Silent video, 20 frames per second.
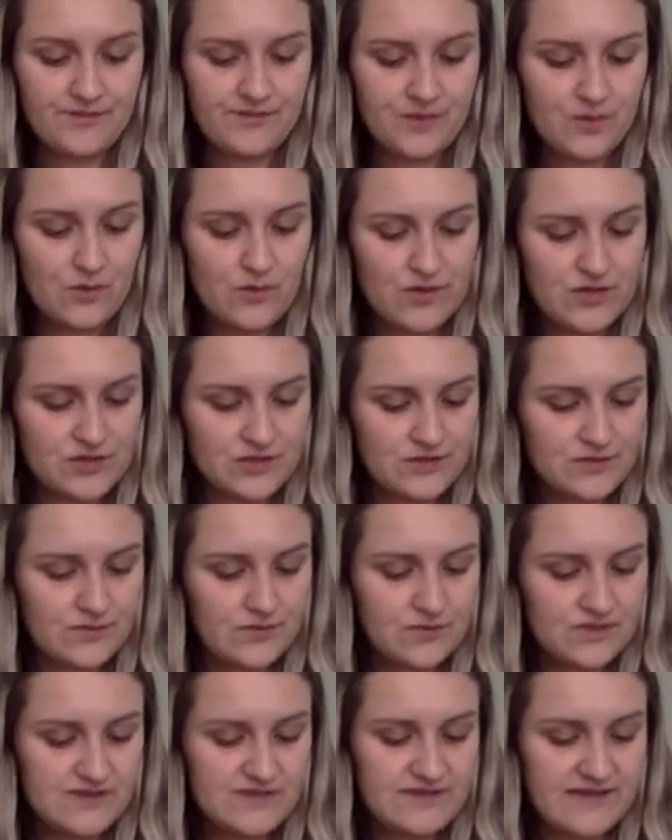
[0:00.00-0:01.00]
which
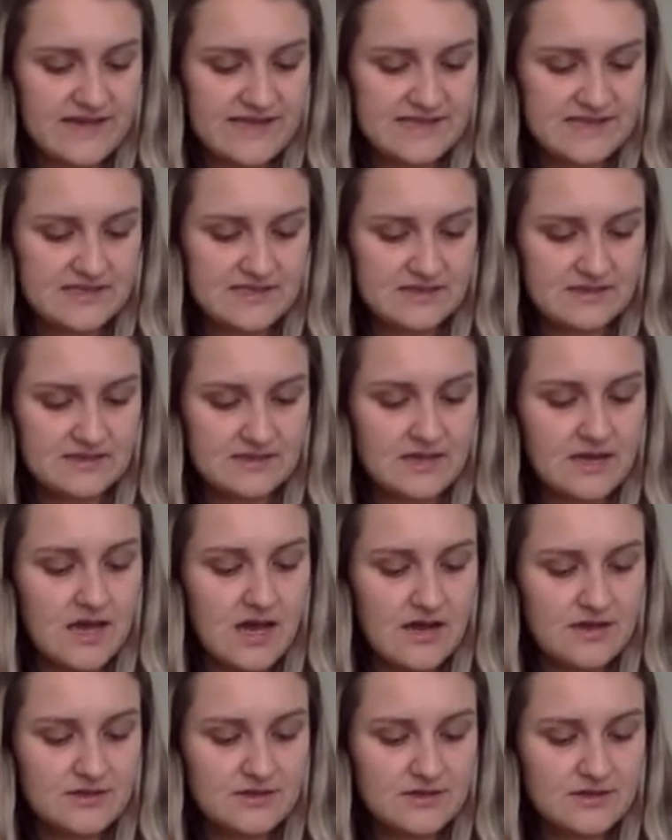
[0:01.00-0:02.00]
was fastened
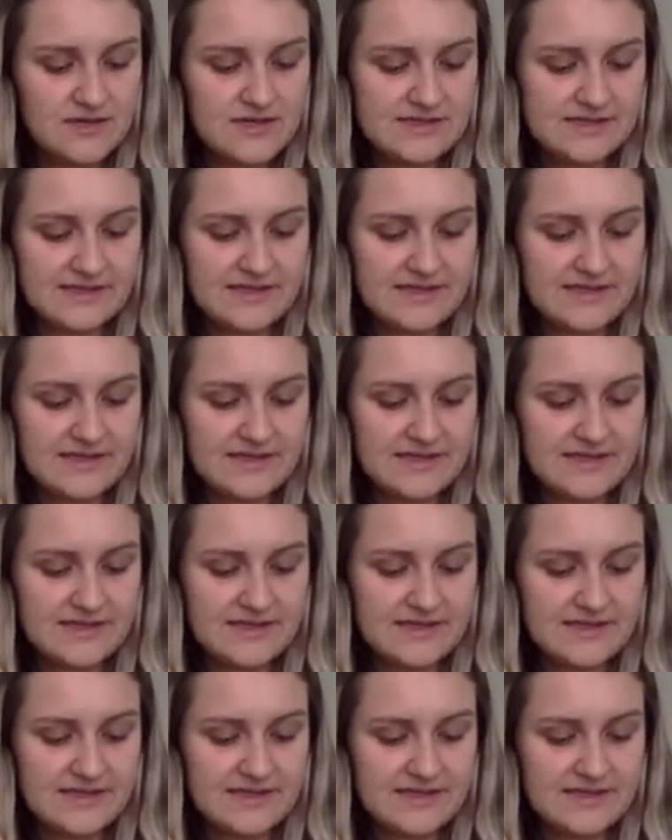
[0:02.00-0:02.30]
under his